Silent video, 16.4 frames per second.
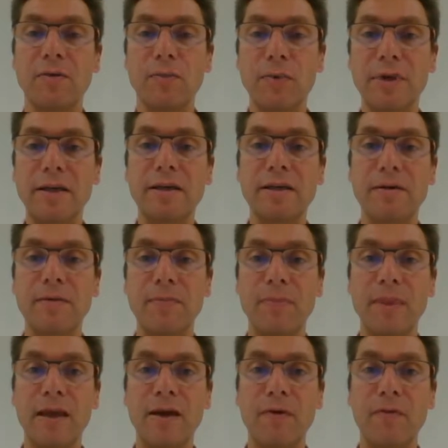week.
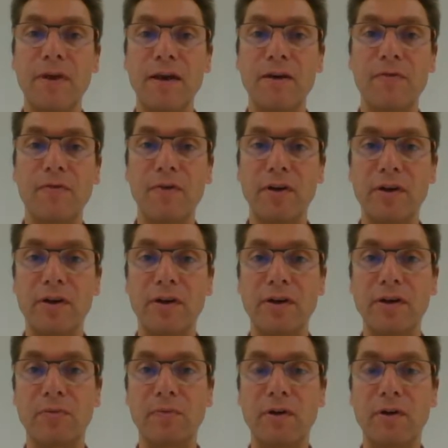We have
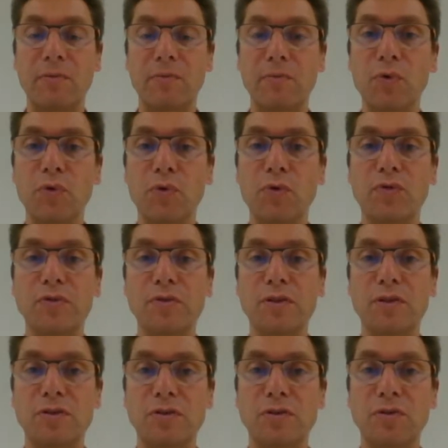
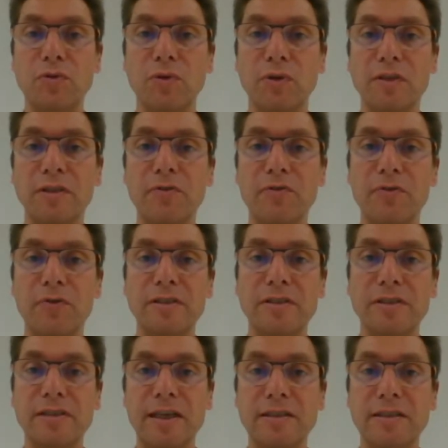moved to a
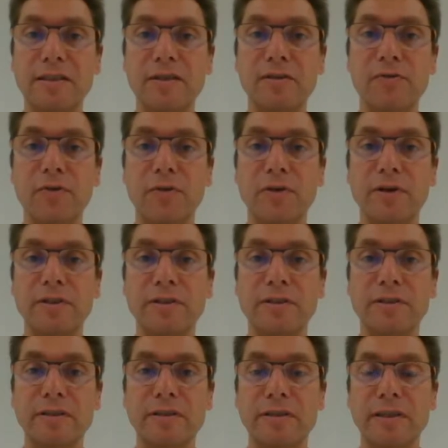different setting for
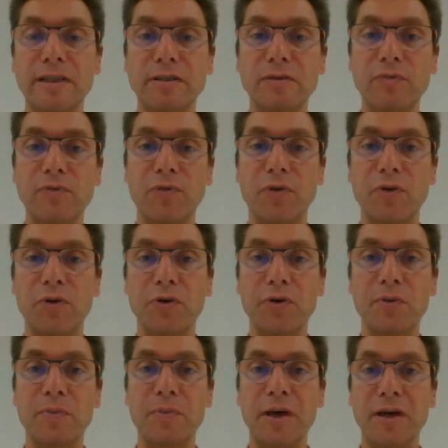the discussion
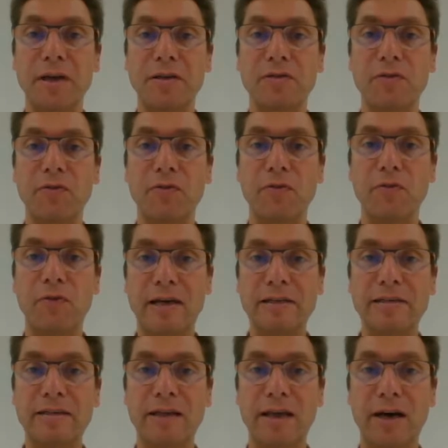forum, and you
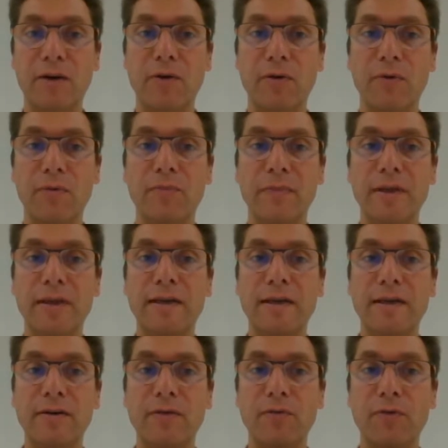find now
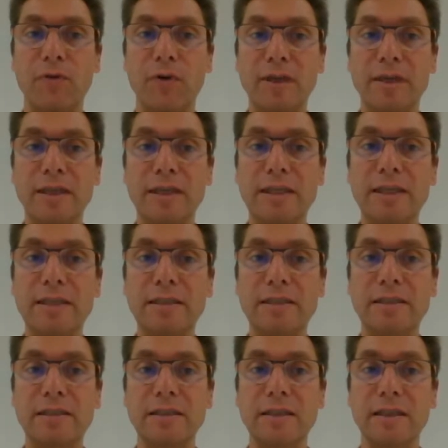for
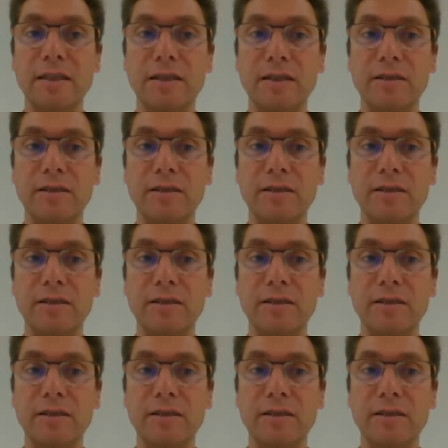each